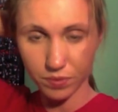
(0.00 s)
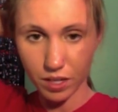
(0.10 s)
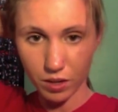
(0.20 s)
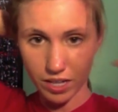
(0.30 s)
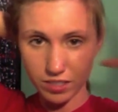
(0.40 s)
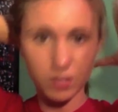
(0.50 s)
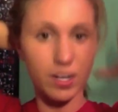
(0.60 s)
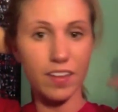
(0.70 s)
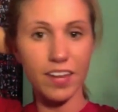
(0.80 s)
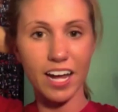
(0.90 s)
Okay, so
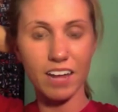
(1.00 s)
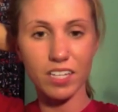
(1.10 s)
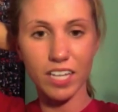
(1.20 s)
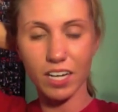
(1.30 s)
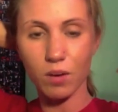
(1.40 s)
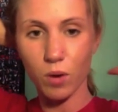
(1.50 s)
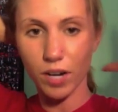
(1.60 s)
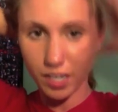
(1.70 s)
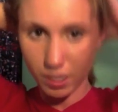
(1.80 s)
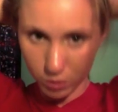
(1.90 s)
now that I have it like I
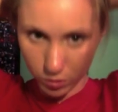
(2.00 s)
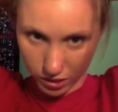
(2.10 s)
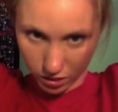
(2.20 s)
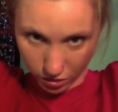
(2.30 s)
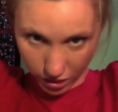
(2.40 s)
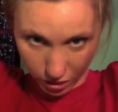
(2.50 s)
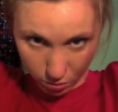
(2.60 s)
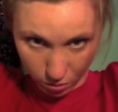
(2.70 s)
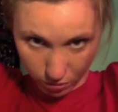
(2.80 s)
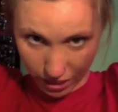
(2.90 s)
want it, I'm going to go ahead
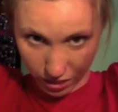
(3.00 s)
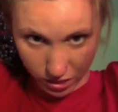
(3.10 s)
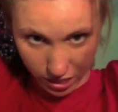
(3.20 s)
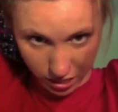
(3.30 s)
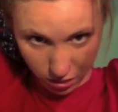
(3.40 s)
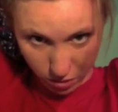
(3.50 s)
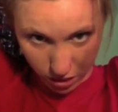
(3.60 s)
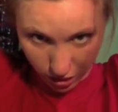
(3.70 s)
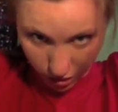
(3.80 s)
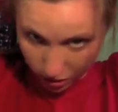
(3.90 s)
and put my hair tie in
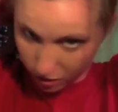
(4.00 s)
my hair.